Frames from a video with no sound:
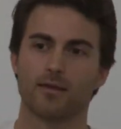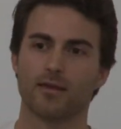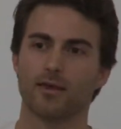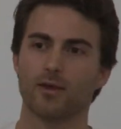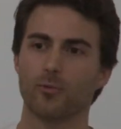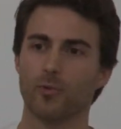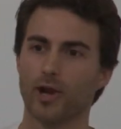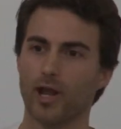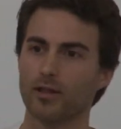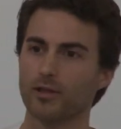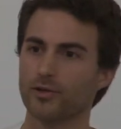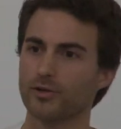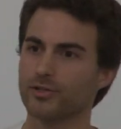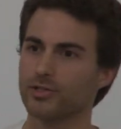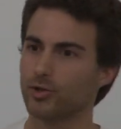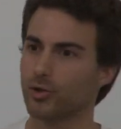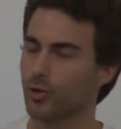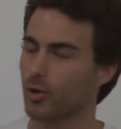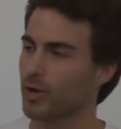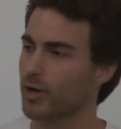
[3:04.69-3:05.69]
And when I learned
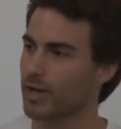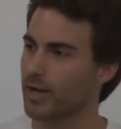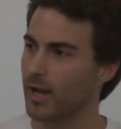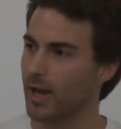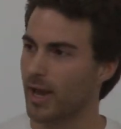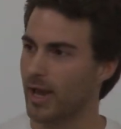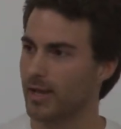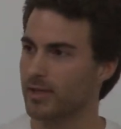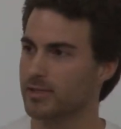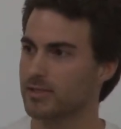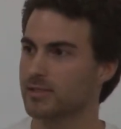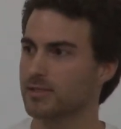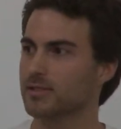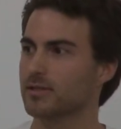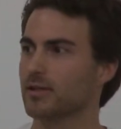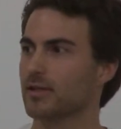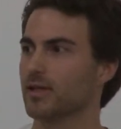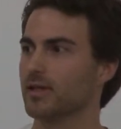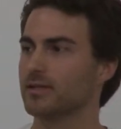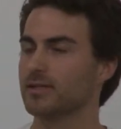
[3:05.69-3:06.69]
to organize
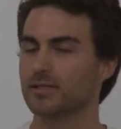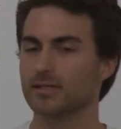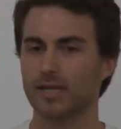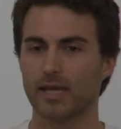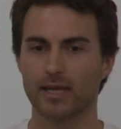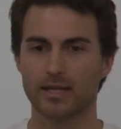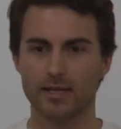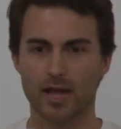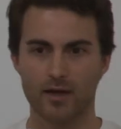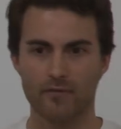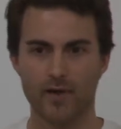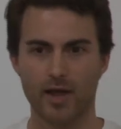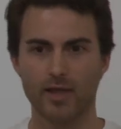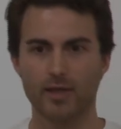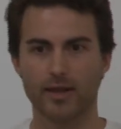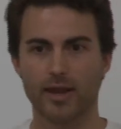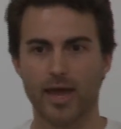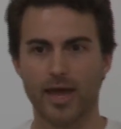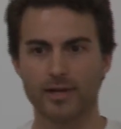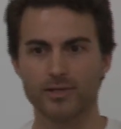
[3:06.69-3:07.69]
and to take
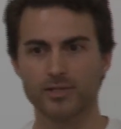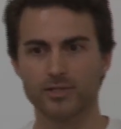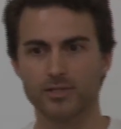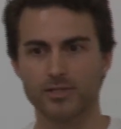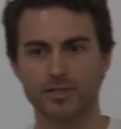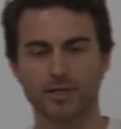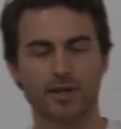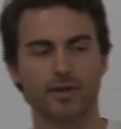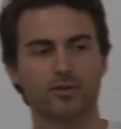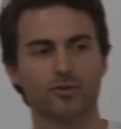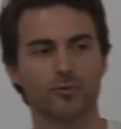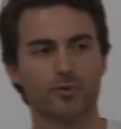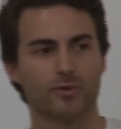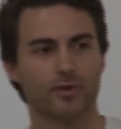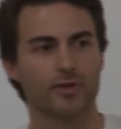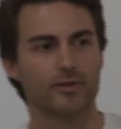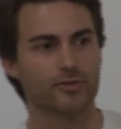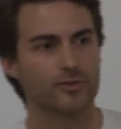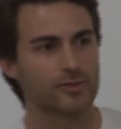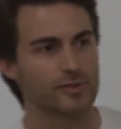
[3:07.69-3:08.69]
nonviolent action together with
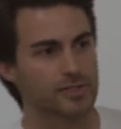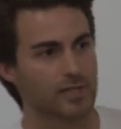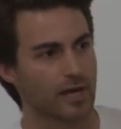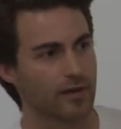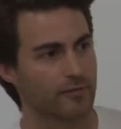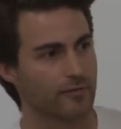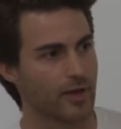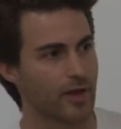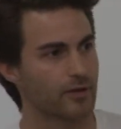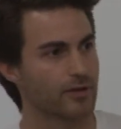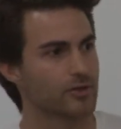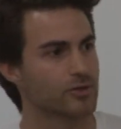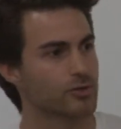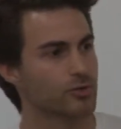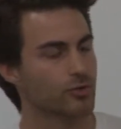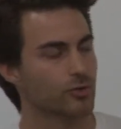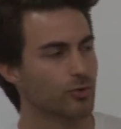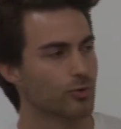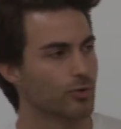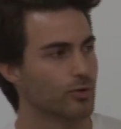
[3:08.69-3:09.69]
others, I found a
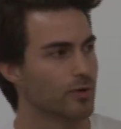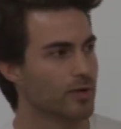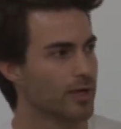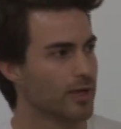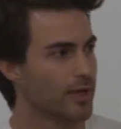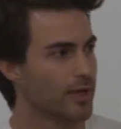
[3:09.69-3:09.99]
tool